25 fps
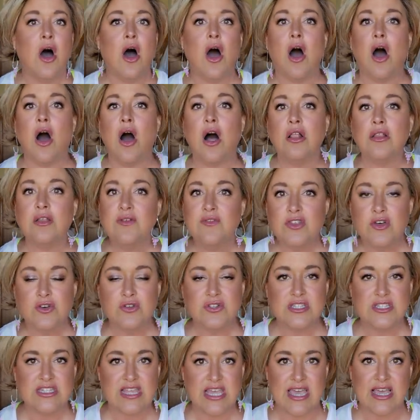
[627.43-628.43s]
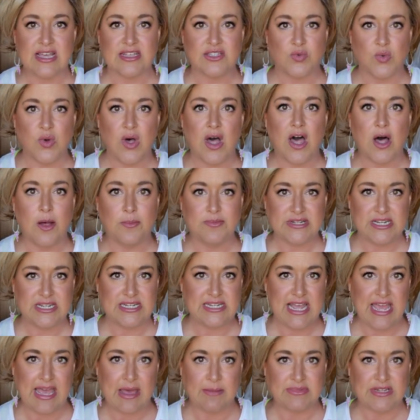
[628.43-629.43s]
All of those things will help to
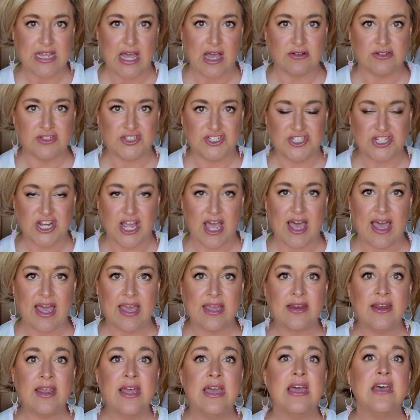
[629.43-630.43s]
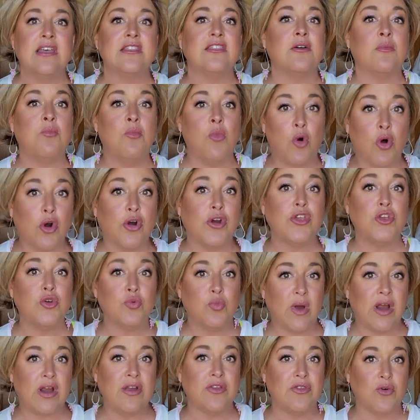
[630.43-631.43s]
tamp down shine. The more you
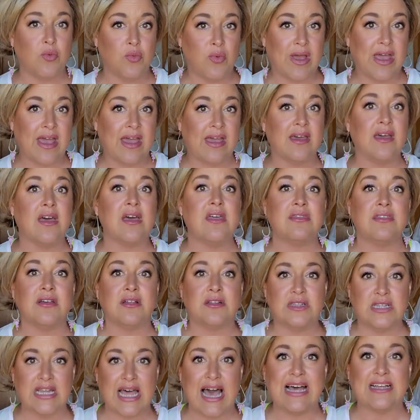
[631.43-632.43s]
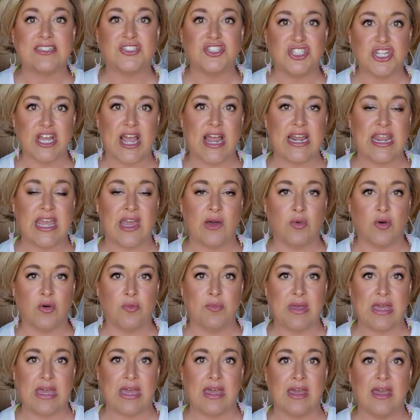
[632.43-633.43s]
wear the wig, the less shiny it will
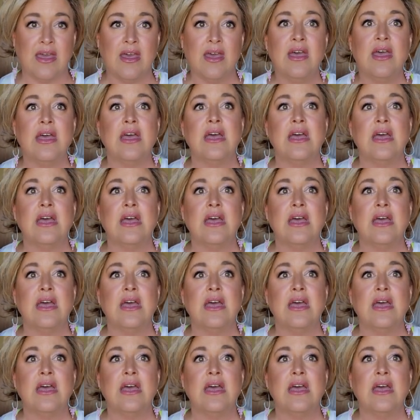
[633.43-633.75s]
be.